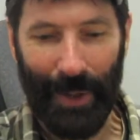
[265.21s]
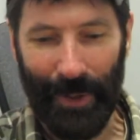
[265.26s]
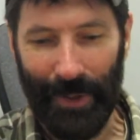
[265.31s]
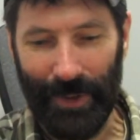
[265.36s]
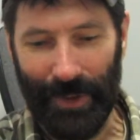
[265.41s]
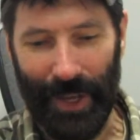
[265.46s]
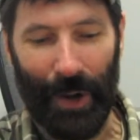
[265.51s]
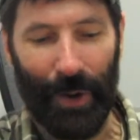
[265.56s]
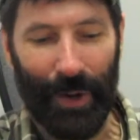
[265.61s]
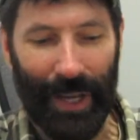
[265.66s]

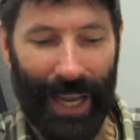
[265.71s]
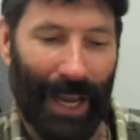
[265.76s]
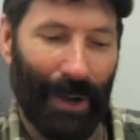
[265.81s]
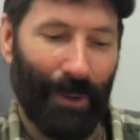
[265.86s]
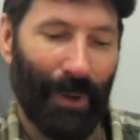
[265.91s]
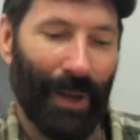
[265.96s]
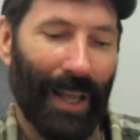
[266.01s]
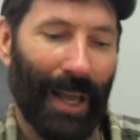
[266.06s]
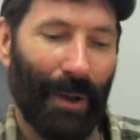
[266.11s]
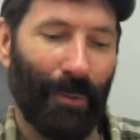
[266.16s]
say, okay,
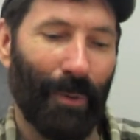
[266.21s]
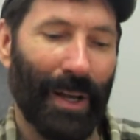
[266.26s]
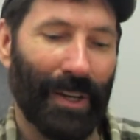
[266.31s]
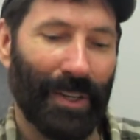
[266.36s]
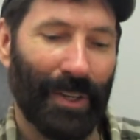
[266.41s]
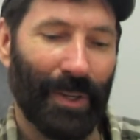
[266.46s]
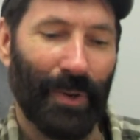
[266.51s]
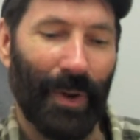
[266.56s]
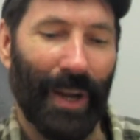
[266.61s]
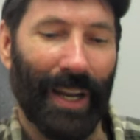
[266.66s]
well, I want
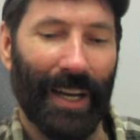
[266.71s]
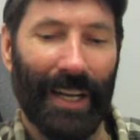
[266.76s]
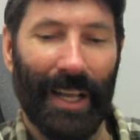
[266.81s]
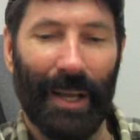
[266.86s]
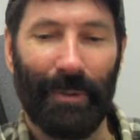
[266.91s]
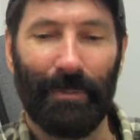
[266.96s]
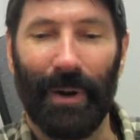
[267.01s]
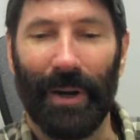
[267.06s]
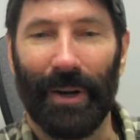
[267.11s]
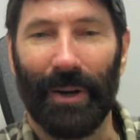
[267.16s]
to create an
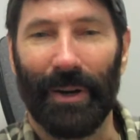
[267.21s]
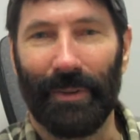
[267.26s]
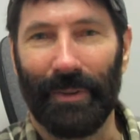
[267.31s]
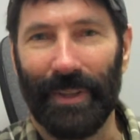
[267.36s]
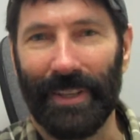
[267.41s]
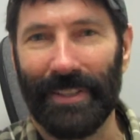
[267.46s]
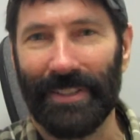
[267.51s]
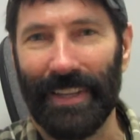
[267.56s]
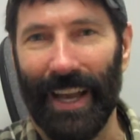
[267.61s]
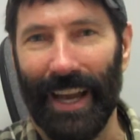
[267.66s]
empire of
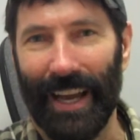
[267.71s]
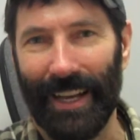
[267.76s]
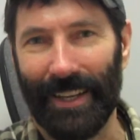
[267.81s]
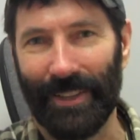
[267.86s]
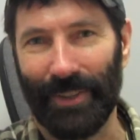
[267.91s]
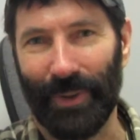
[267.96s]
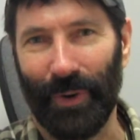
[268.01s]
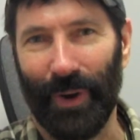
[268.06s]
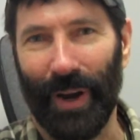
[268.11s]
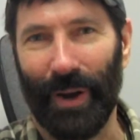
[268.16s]
this
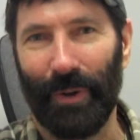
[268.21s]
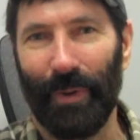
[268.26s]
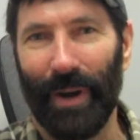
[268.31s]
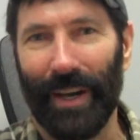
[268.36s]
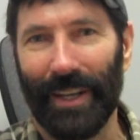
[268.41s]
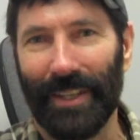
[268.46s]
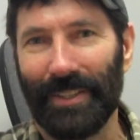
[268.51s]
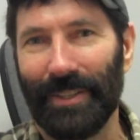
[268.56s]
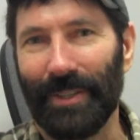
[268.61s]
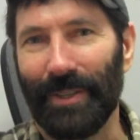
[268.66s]
size, or I
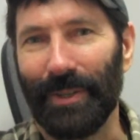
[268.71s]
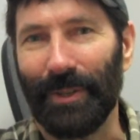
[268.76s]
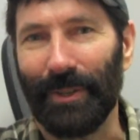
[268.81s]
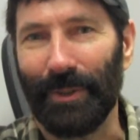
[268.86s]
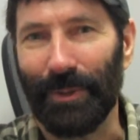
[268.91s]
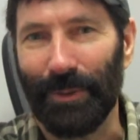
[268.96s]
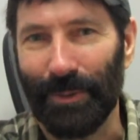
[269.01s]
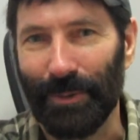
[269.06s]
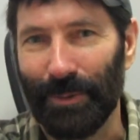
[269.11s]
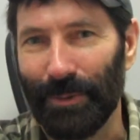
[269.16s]
want
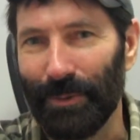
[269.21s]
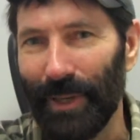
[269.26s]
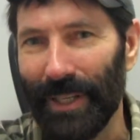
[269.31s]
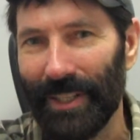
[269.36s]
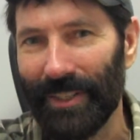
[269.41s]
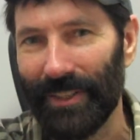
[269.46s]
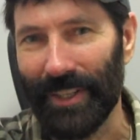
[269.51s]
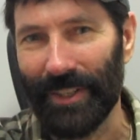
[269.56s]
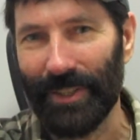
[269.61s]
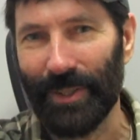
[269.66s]
to
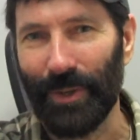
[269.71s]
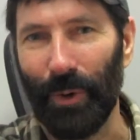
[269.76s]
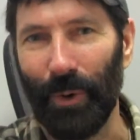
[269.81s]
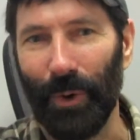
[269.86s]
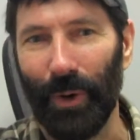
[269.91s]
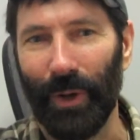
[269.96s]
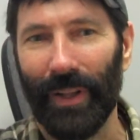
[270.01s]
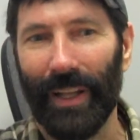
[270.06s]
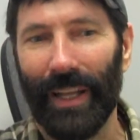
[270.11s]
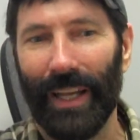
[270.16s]
reach this
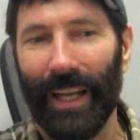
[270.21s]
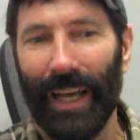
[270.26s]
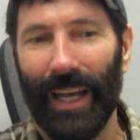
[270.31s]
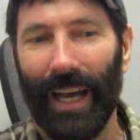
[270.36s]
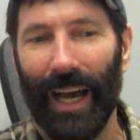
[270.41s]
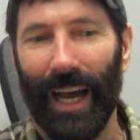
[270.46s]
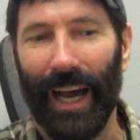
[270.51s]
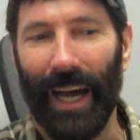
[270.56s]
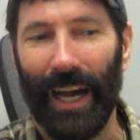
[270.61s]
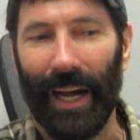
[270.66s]
goal,
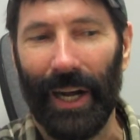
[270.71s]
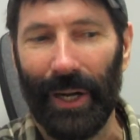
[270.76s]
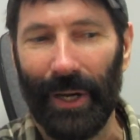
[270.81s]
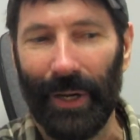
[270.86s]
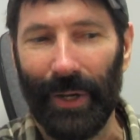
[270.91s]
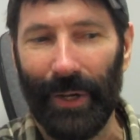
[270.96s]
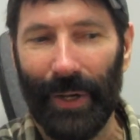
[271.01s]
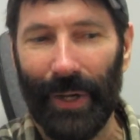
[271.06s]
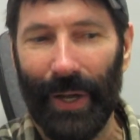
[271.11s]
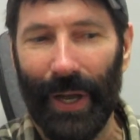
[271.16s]

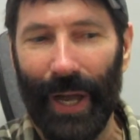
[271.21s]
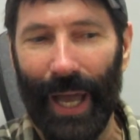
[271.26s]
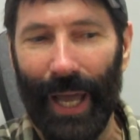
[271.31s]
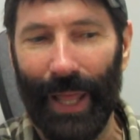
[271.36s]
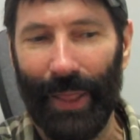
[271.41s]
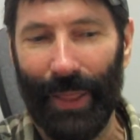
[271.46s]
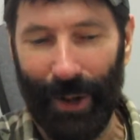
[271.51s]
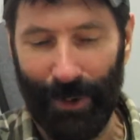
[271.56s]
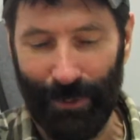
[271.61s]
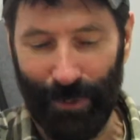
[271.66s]

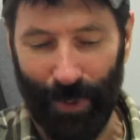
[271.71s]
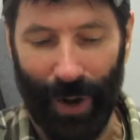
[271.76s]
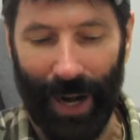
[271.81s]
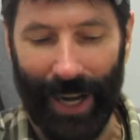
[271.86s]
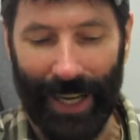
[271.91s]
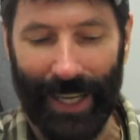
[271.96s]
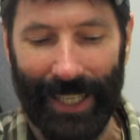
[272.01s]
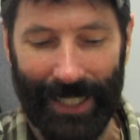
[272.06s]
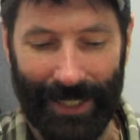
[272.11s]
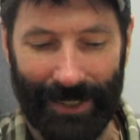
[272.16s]
and therefore I
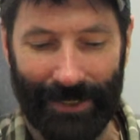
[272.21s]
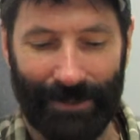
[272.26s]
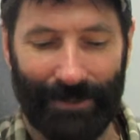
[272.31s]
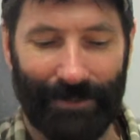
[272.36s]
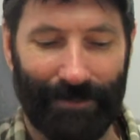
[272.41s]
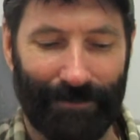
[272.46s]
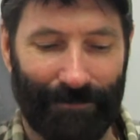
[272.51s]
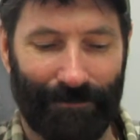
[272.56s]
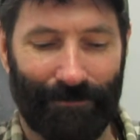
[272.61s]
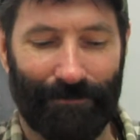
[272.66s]
can
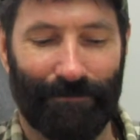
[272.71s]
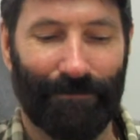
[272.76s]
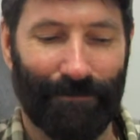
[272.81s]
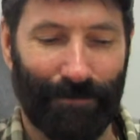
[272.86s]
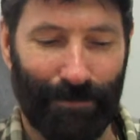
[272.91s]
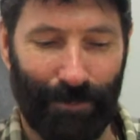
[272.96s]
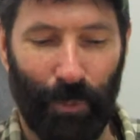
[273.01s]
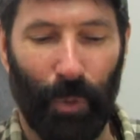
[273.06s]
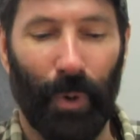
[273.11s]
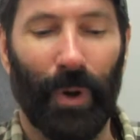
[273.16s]

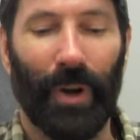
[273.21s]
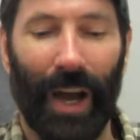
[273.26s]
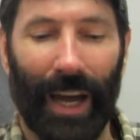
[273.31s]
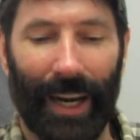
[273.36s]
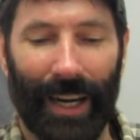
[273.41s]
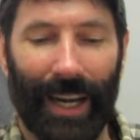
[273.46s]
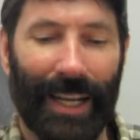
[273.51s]
work on it.